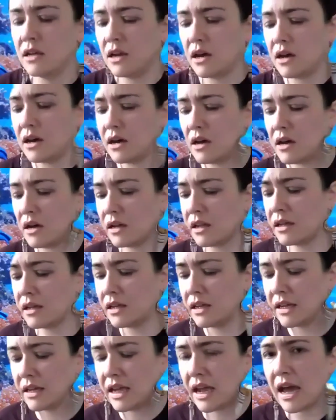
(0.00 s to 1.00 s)
uh,
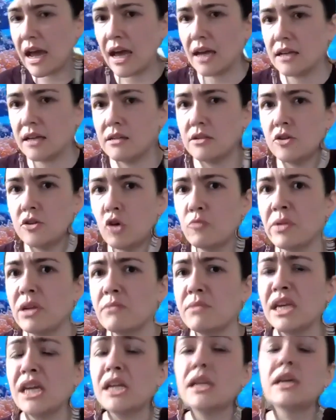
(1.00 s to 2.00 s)
yeah don't be
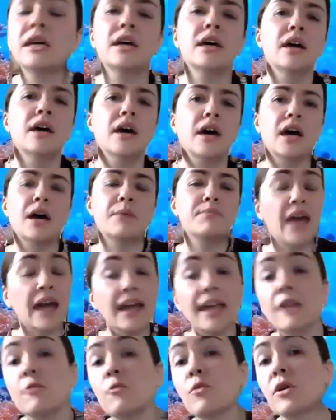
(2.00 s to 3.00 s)
mean um, that
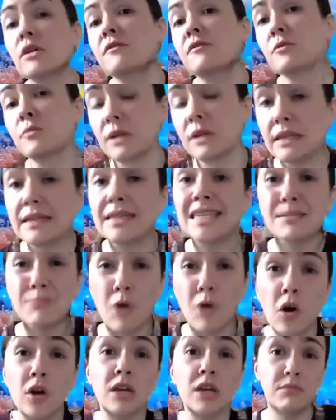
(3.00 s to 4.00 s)
can work for really
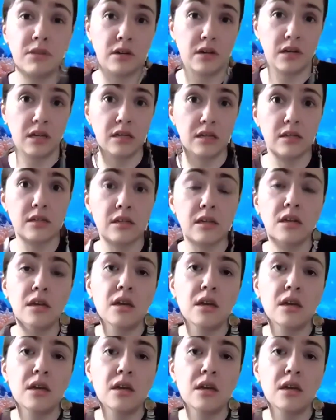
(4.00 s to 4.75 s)
small communities